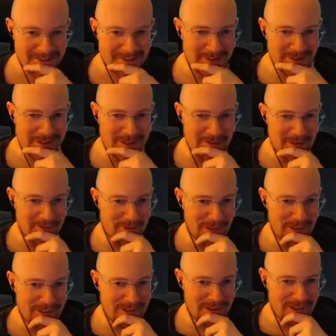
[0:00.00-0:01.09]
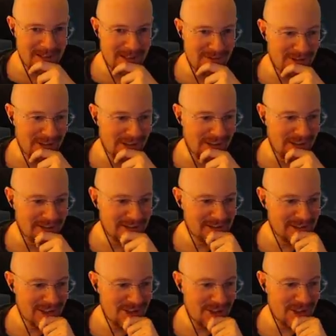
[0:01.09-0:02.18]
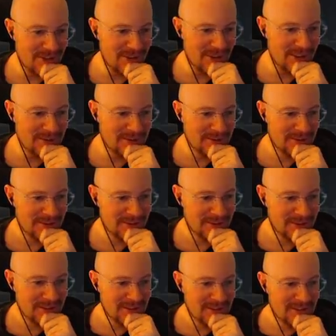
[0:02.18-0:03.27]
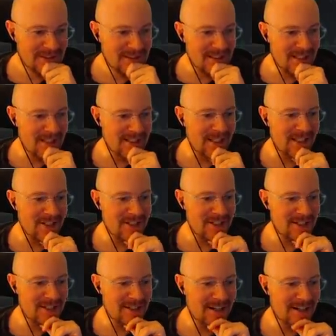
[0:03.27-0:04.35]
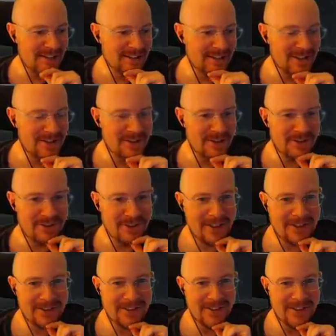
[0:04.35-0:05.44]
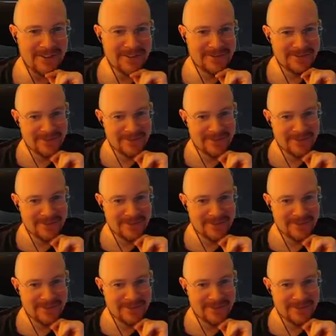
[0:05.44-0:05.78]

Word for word: What's up, my friends? Good to have you here. Thanks for that raid. Sounds like it's just a stock electric effect. Yeah.